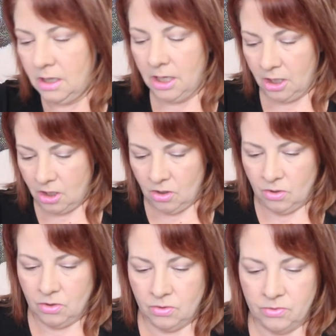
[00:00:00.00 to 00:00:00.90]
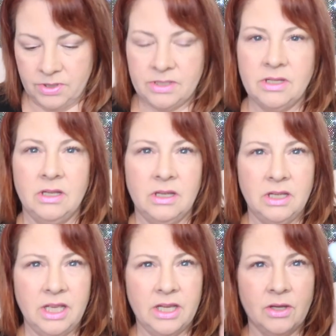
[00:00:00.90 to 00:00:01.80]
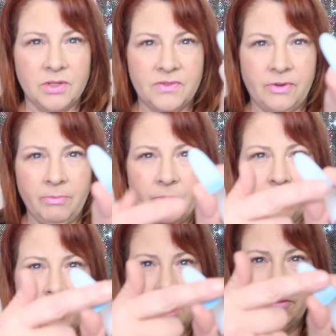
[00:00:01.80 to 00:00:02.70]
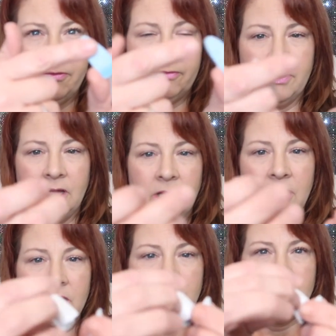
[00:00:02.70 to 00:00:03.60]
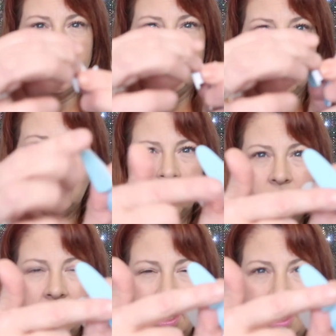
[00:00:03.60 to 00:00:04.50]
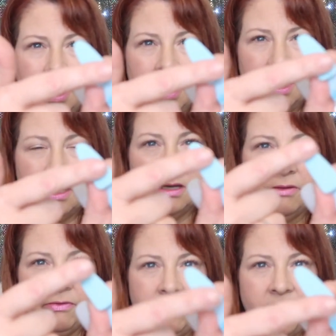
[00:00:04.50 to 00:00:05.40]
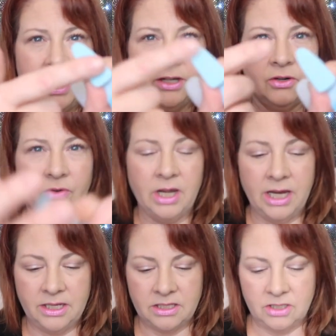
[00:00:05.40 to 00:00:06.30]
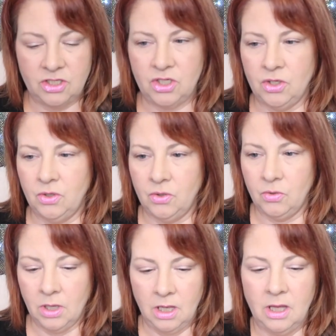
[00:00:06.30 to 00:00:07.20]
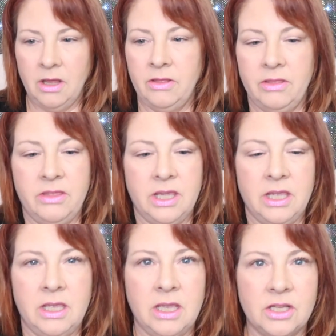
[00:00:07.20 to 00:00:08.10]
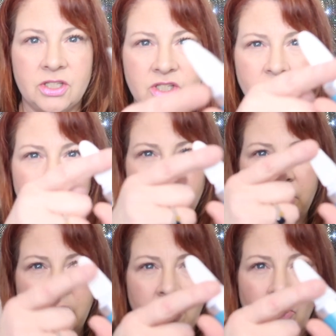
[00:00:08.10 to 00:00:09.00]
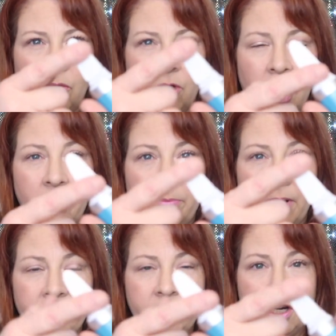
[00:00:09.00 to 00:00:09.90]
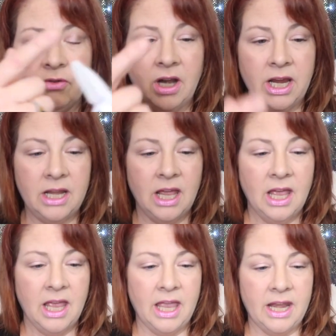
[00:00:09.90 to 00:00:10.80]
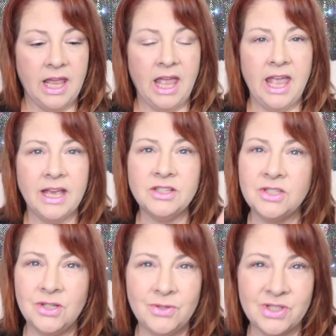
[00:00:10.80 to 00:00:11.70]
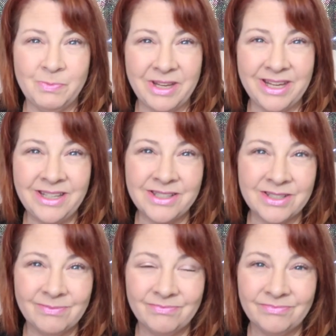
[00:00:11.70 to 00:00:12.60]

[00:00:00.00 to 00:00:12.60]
it goes it goes from the rough to a fine grate to the smoothing or buffing grade and it has two speeds